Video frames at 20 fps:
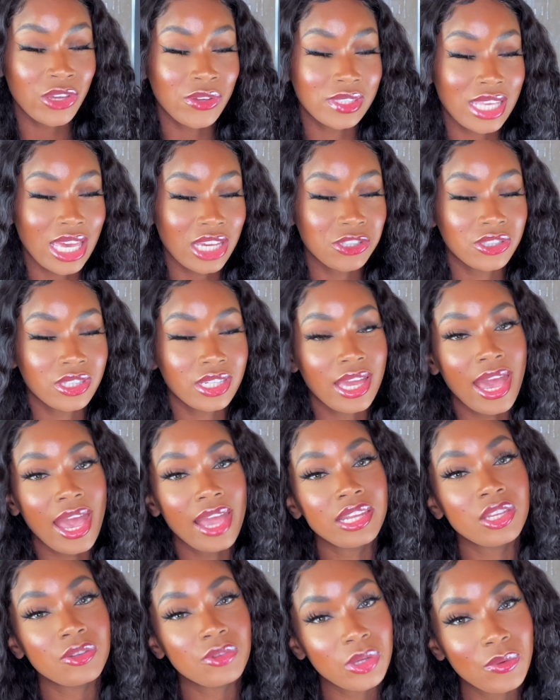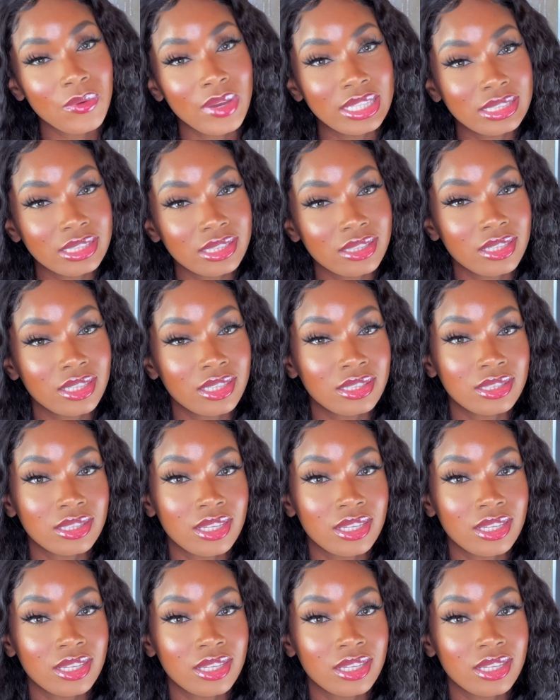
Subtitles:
It's actually highly requested. It's